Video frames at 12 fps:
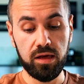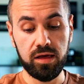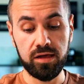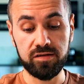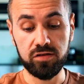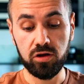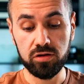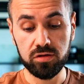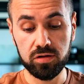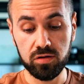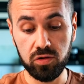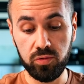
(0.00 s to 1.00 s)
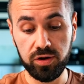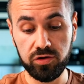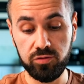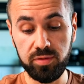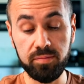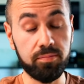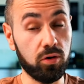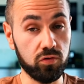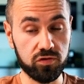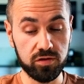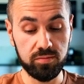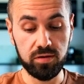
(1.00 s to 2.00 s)
It's not going to be
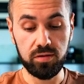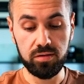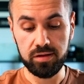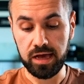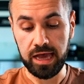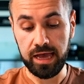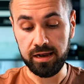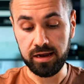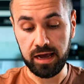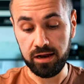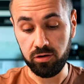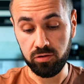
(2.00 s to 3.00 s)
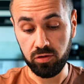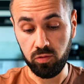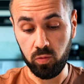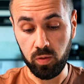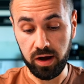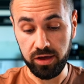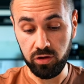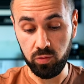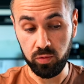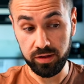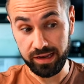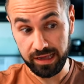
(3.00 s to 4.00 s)
postable and I don't know why you
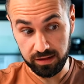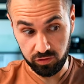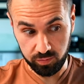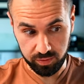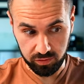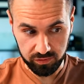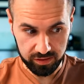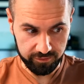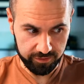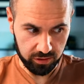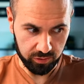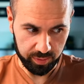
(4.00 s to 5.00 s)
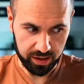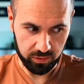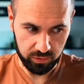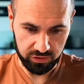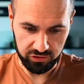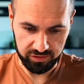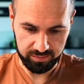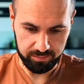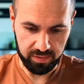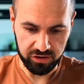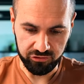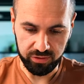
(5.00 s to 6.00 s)
would need to post a fountain pen which is
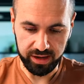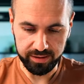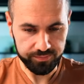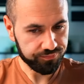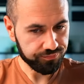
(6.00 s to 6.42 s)
measuring